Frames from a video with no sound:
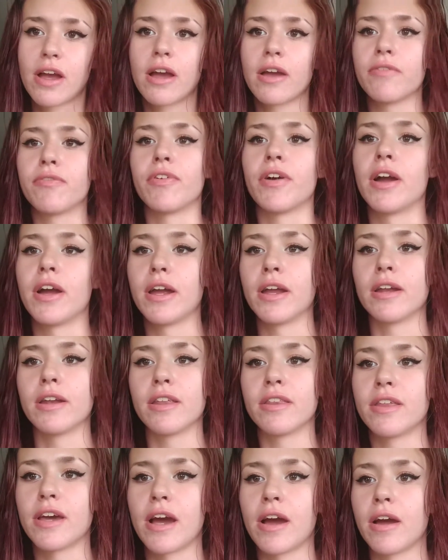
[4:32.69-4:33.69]
I
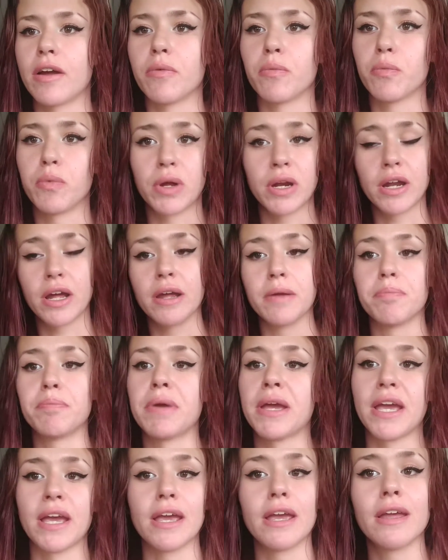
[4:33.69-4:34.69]
find that when I
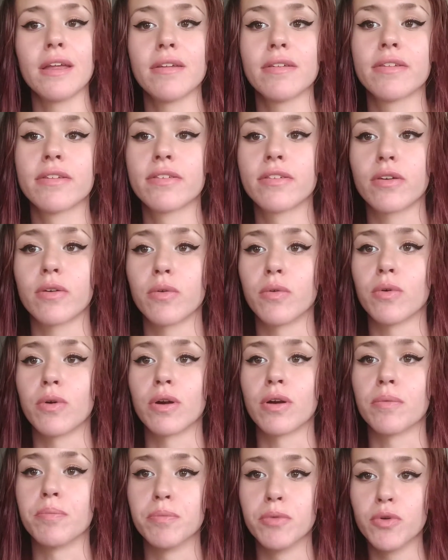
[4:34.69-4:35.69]
pace
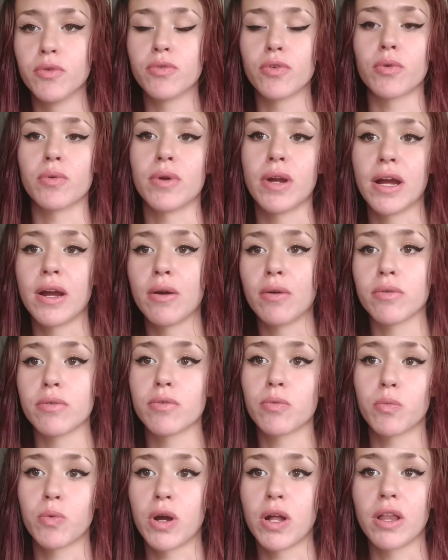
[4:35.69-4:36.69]
or move
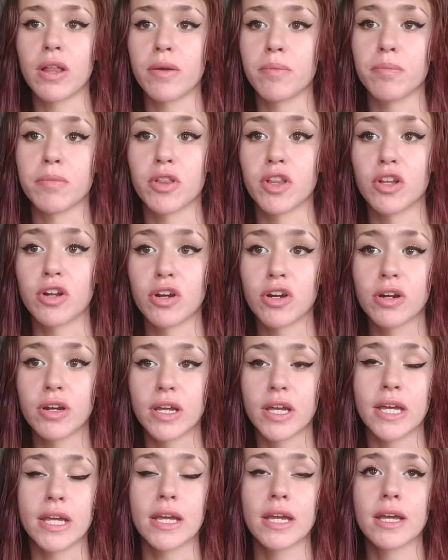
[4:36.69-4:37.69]
around while I'm
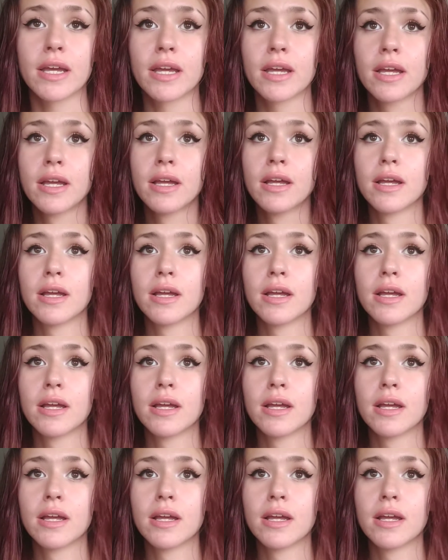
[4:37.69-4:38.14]
learning,